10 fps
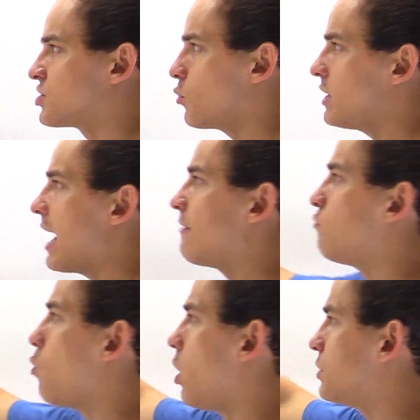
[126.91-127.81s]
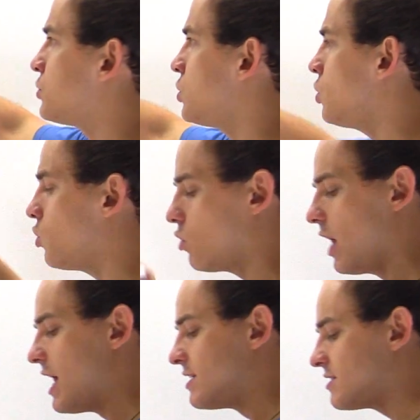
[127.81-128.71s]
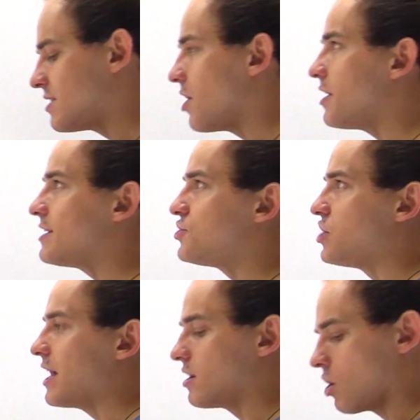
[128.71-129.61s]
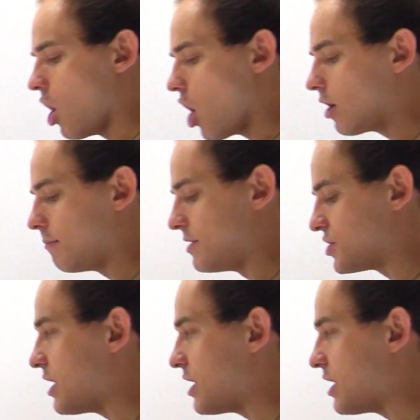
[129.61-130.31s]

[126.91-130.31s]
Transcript: So we have 2 stereogenic carbons,